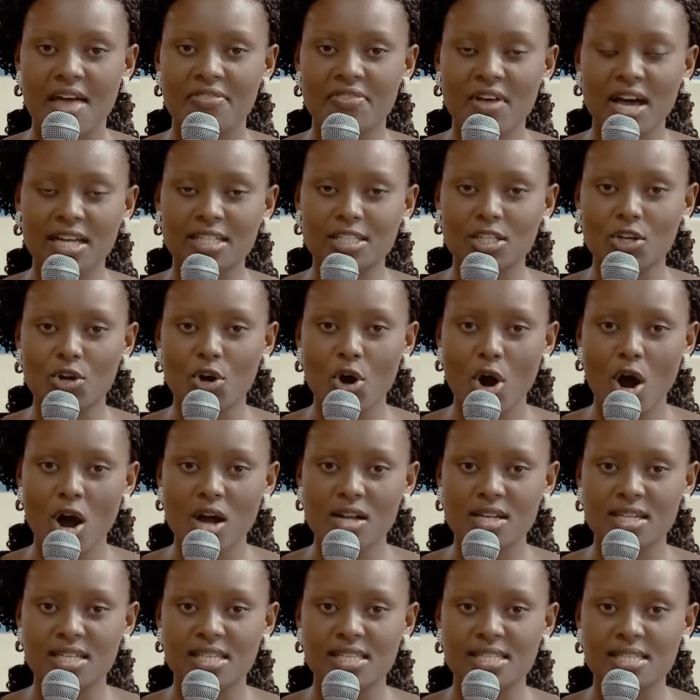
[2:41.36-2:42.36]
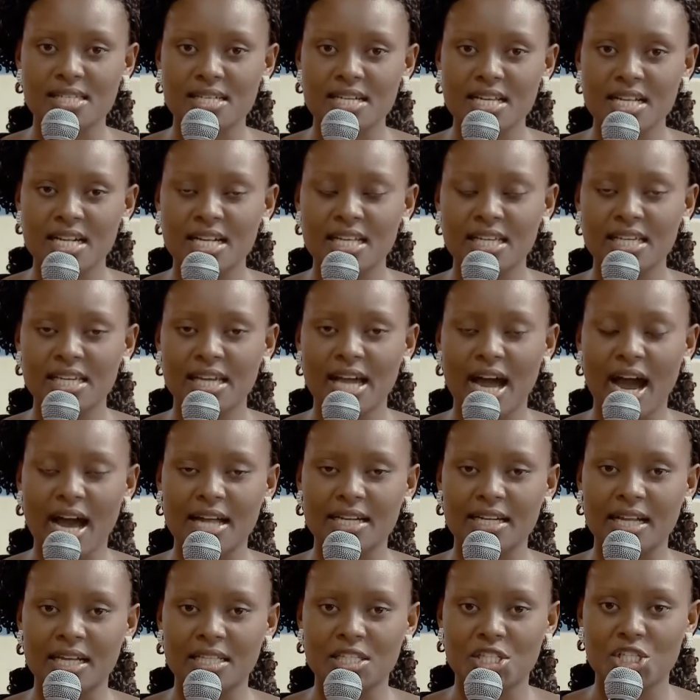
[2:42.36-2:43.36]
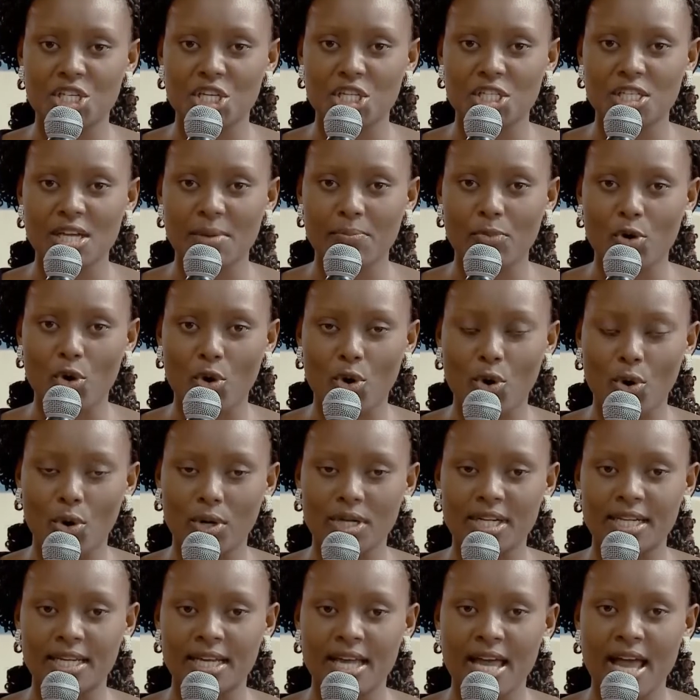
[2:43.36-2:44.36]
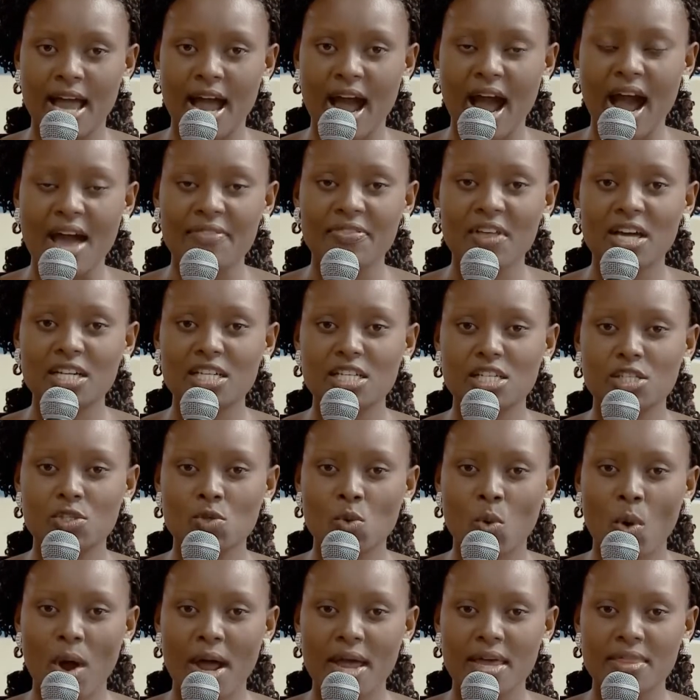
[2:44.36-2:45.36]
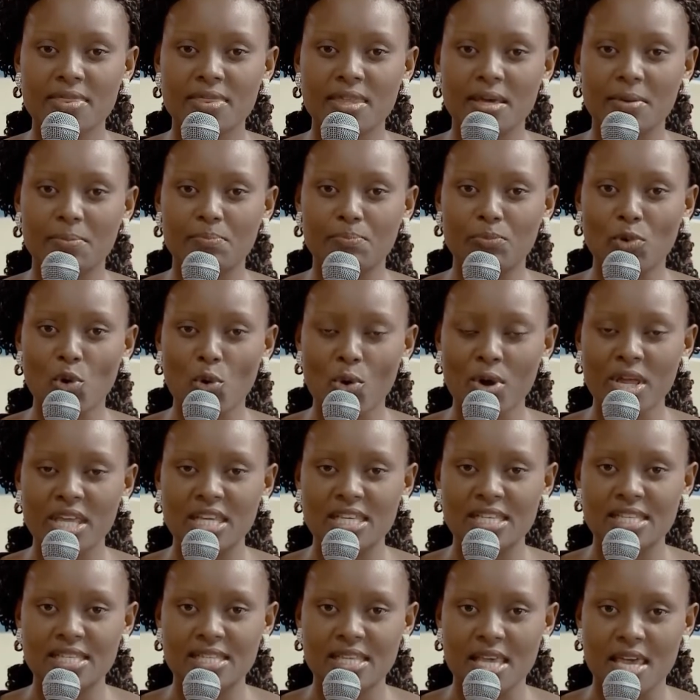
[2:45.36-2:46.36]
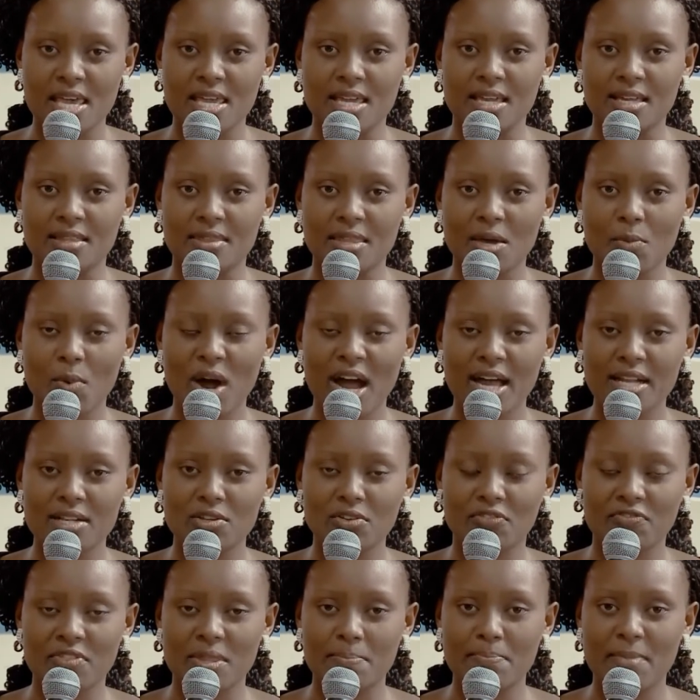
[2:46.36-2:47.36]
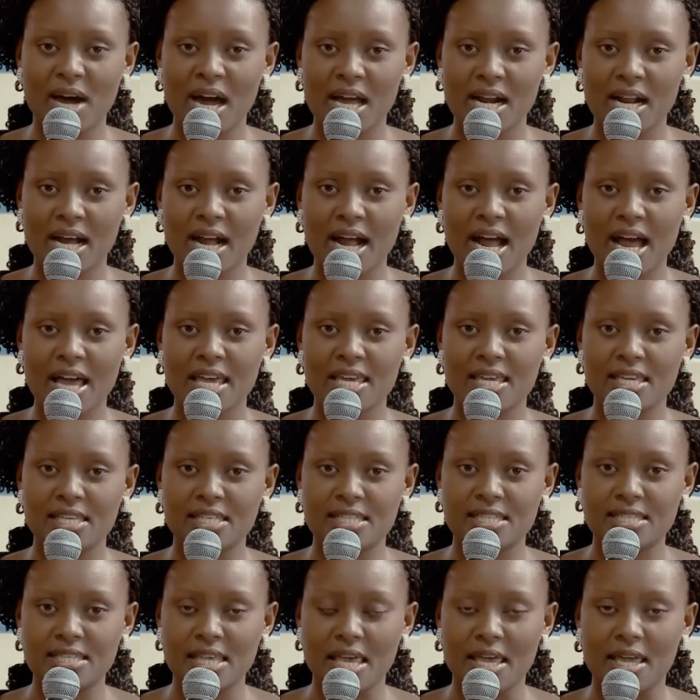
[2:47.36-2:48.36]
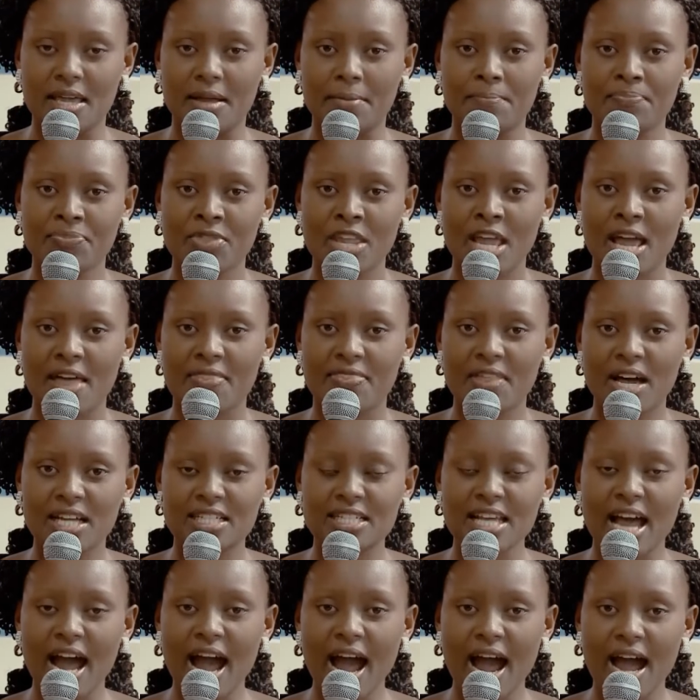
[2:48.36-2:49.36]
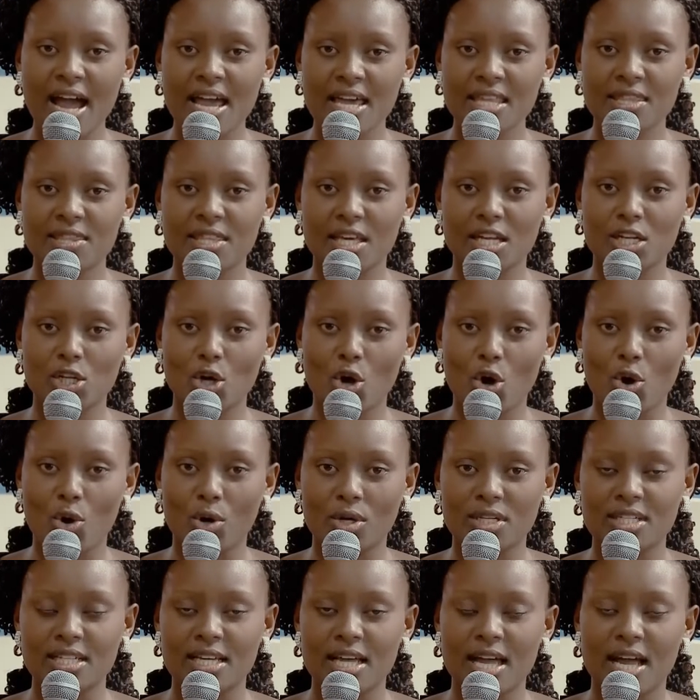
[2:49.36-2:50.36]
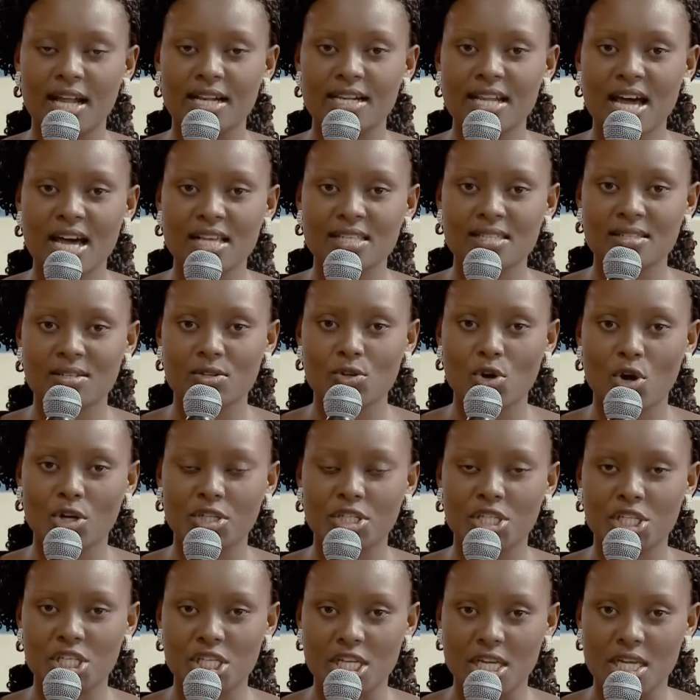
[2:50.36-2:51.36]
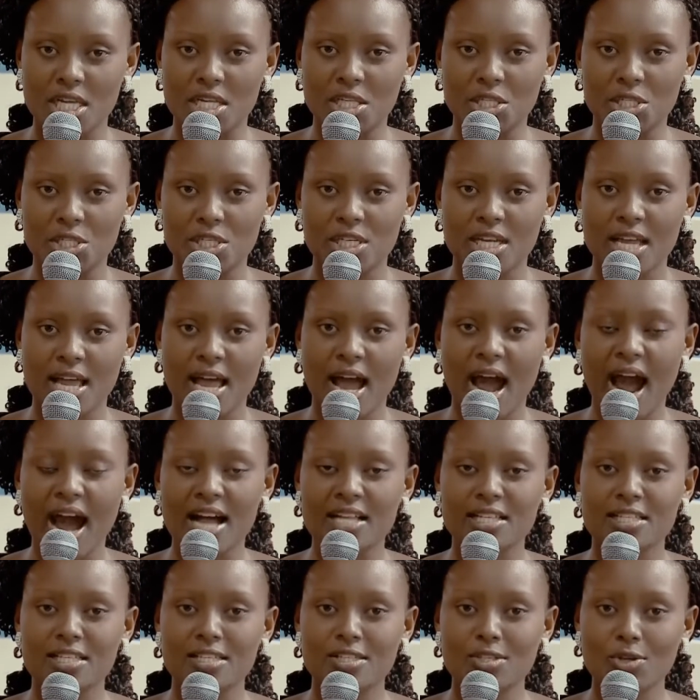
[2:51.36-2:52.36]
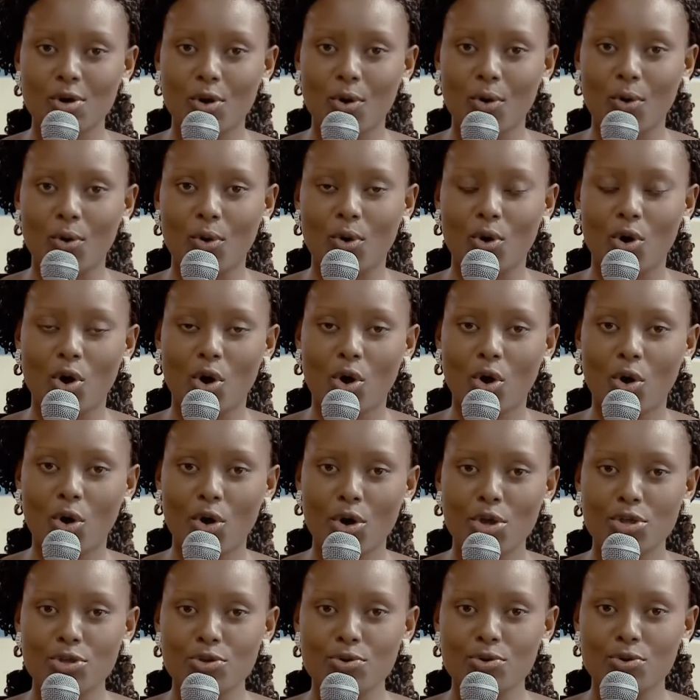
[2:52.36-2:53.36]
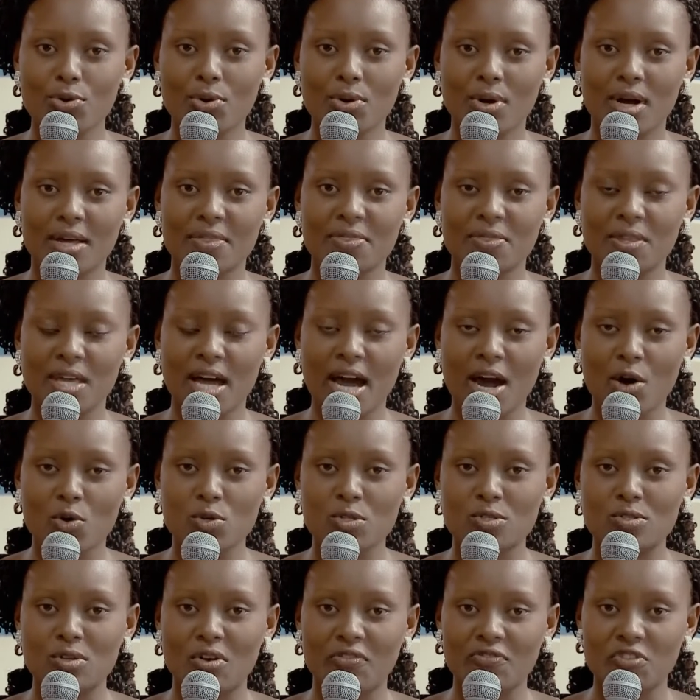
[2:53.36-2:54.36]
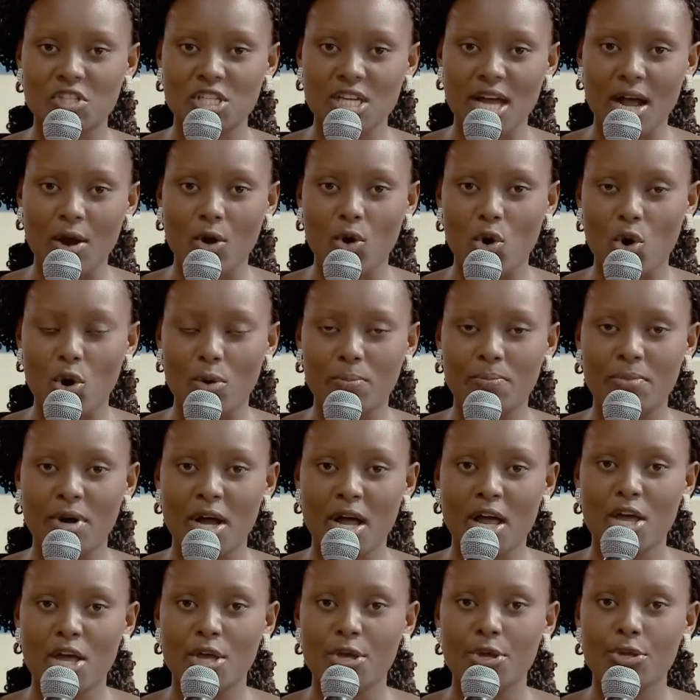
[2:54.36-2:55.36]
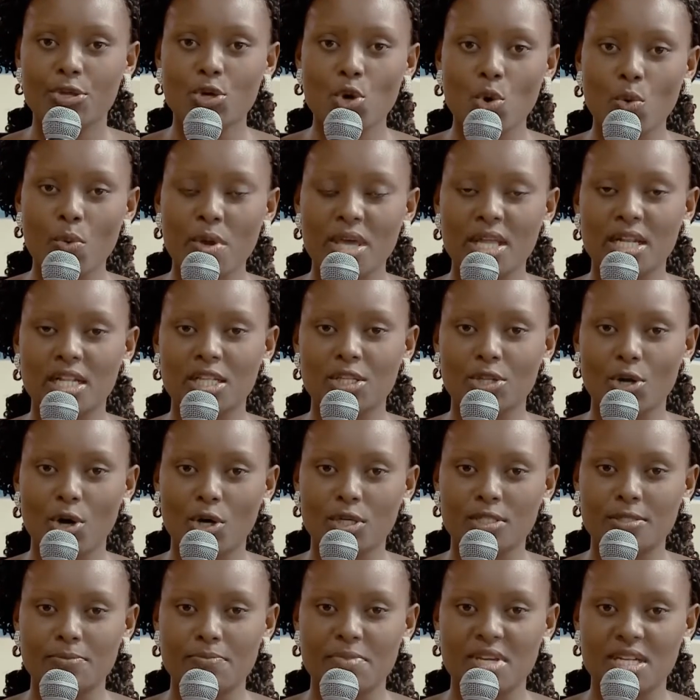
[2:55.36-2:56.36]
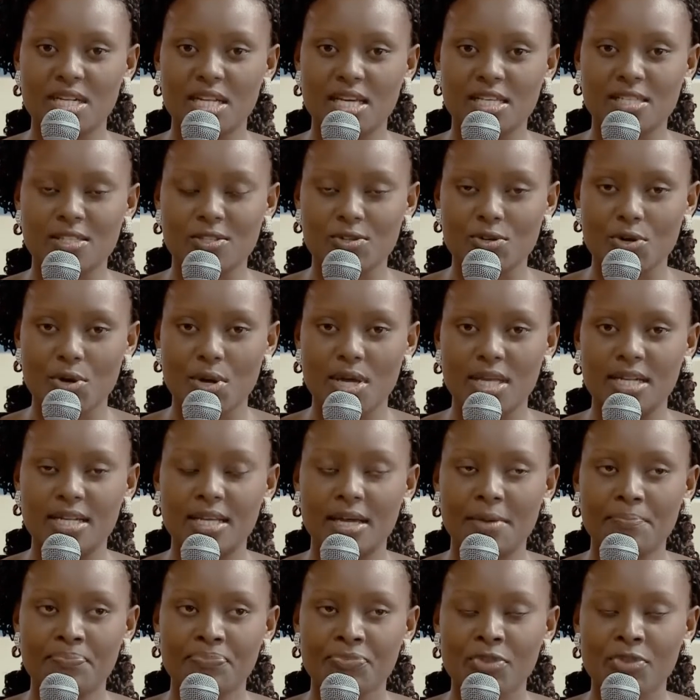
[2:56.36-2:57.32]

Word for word: that God is really an unchangeable God. And that is why the book is saying, the word of Malachi is saying, that I, the Lord, does not change. And so, O you, house of Jacob, you will not be destroyed.